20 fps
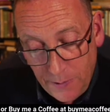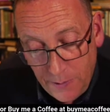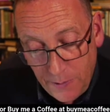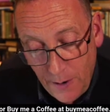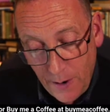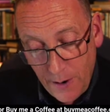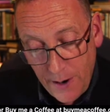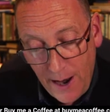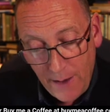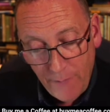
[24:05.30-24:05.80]

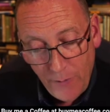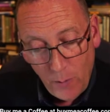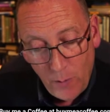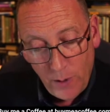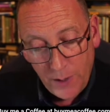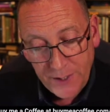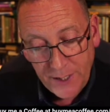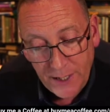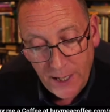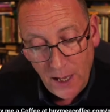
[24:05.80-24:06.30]
There never
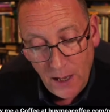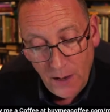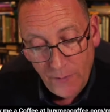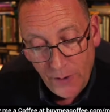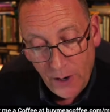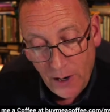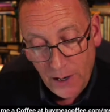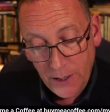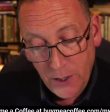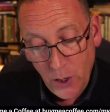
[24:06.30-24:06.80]
was a King
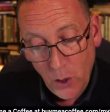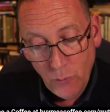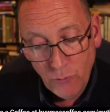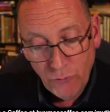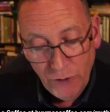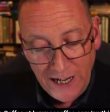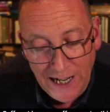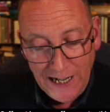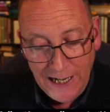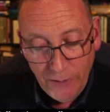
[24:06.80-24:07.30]
of Ireland who
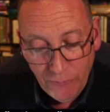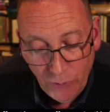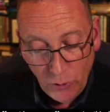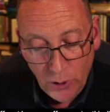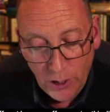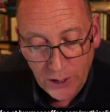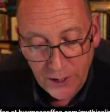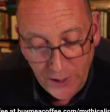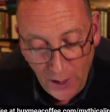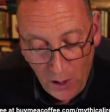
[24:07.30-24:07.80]
really
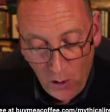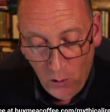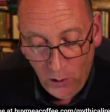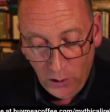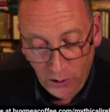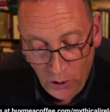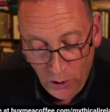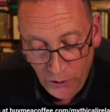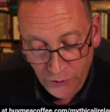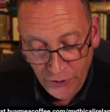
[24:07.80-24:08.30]
ruled the
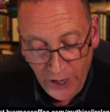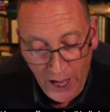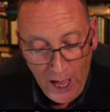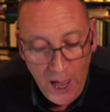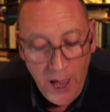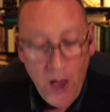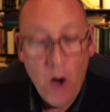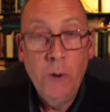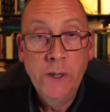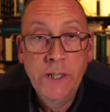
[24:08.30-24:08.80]
whole country.
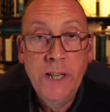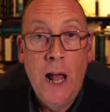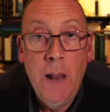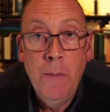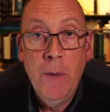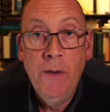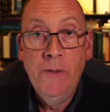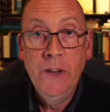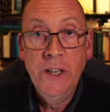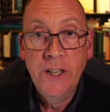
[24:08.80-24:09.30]
I always
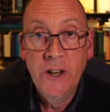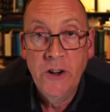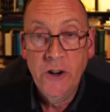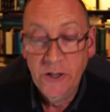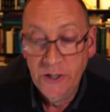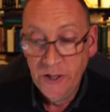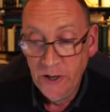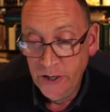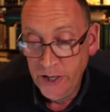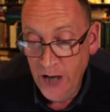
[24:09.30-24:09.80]
tell my
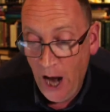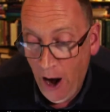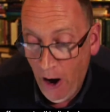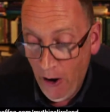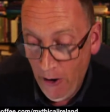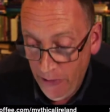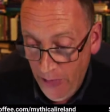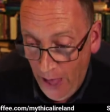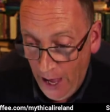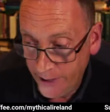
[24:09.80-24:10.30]
visitors to
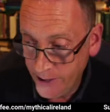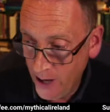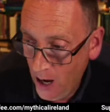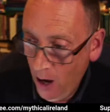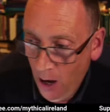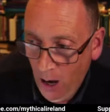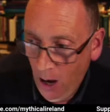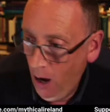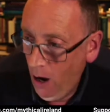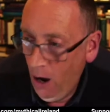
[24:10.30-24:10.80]
Tara that.
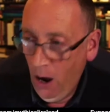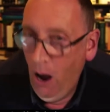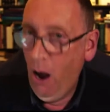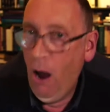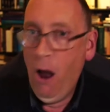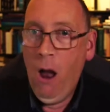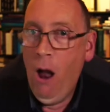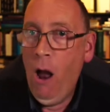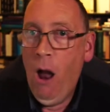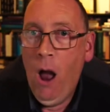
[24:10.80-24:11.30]

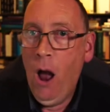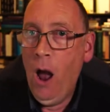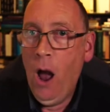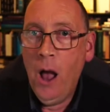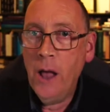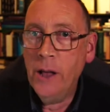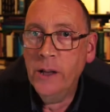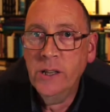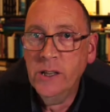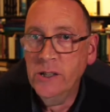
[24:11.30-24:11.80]

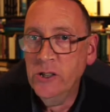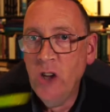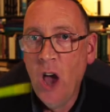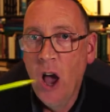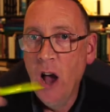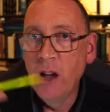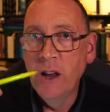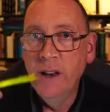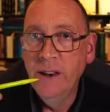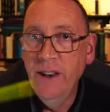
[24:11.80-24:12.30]
This is
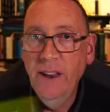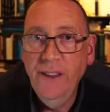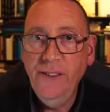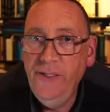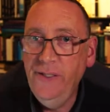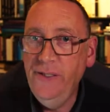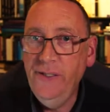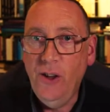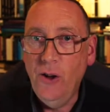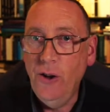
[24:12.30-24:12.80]
shocking.
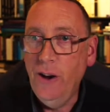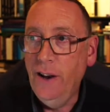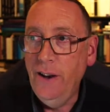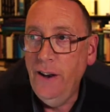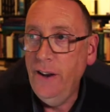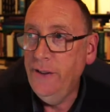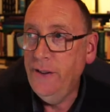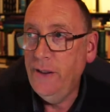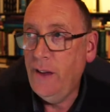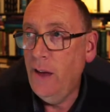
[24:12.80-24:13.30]
This is gonna
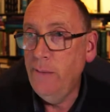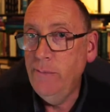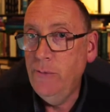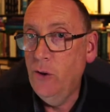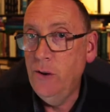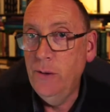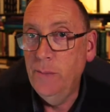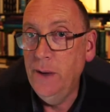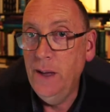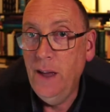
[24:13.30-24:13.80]
mess. I'm
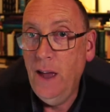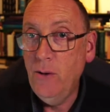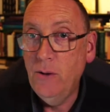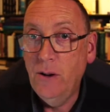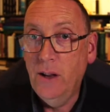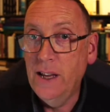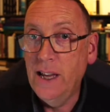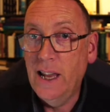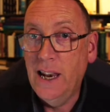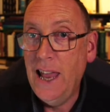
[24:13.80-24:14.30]
gonna be
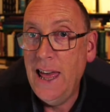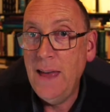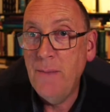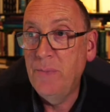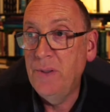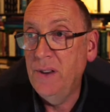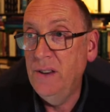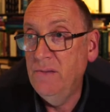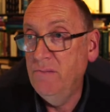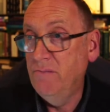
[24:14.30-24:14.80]
out like a
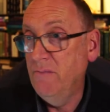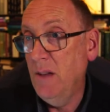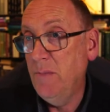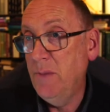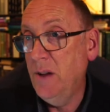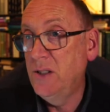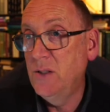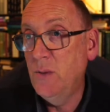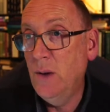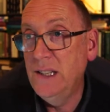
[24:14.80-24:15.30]
lamp in
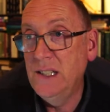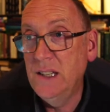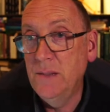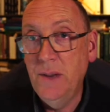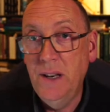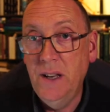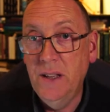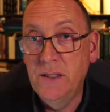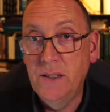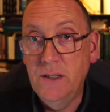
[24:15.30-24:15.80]
about 20
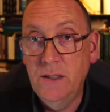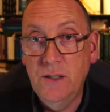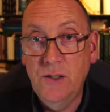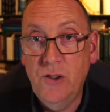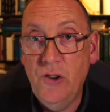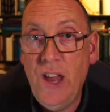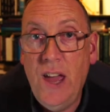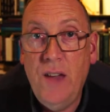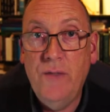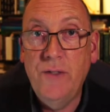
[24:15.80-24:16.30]
minutes. You're
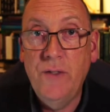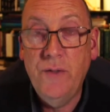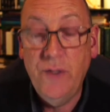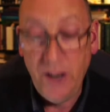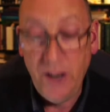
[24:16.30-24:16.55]
gonna have to